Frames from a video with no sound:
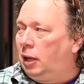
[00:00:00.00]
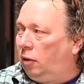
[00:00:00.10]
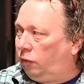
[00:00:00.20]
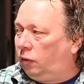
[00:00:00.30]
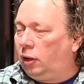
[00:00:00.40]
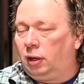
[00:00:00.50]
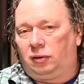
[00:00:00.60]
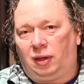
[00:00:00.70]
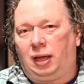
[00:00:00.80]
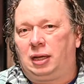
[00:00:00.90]
If the
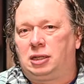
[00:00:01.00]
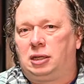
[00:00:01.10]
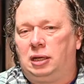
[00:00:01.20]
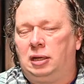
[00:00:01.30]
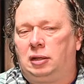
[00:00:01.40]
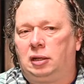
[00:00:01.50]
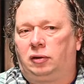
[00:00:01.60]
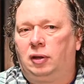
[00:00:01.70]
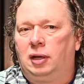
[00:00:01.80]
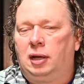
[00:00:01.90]
tank is
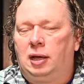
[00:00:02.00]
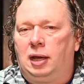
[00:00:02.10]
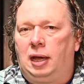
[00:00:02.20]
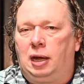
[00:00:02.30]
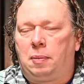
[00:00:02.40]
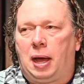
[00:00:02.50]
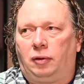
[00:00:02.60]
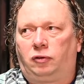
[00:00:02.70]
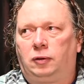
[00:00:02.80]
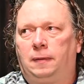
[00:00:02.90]
heated, in
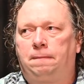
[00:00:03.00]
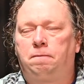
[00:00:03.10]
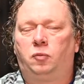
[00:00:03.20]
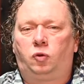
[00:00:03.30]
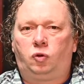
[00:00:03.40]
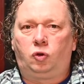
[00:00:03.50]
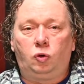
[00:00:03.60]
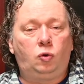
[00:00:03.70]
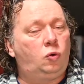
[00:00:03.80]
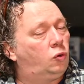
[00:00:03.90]
about
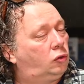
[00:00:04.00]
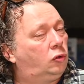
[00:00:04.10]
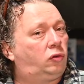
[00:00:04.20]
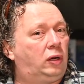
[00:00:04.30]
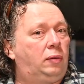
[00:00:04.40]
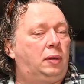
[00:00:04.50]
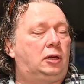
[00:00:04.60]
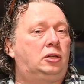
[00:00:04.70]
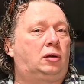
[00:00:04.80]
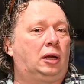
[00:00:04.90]
2 to 3
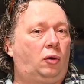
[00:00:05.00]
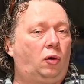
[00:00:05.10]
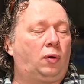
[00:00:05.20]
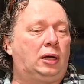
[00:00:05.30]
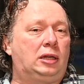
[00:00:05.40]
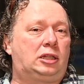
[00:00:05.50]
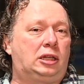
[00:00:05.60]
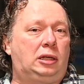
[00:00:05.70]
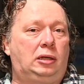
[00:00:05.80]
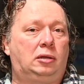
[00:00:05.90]
weeks you can already
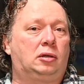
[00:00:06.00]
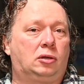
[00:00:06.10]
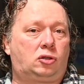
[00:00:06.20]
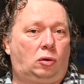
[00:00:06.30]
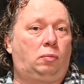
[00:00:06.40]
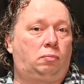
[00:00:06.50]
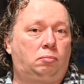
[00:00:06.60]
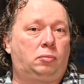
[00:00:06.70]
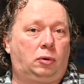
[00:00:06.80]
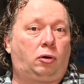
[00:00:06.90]
see some
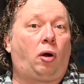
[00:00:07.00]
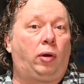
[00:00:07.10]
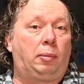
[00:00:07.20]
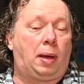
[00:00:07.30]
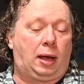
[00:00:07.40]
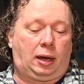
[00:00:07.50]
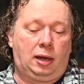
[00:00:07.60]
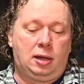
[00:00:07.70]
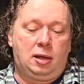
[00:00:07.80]
growing back,